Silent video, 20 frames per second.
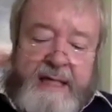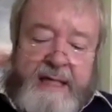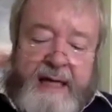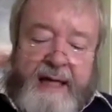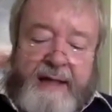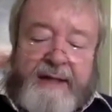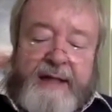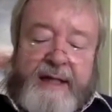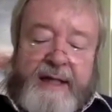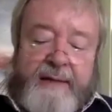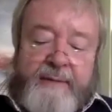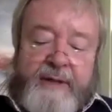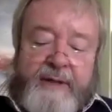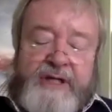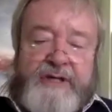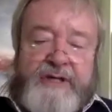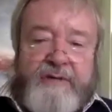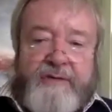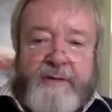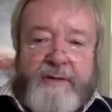And the
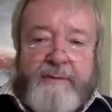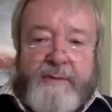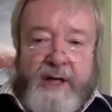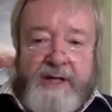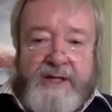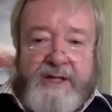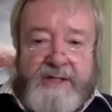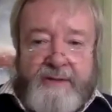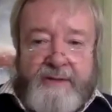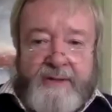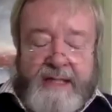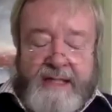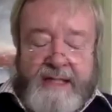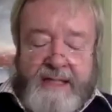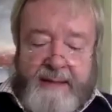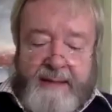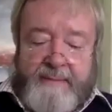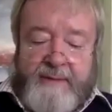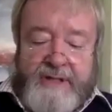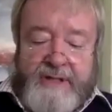image of the master and his
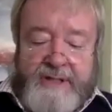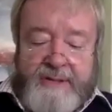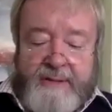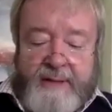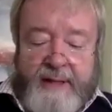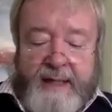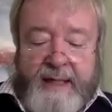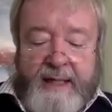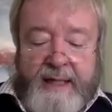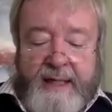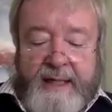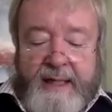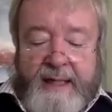emissary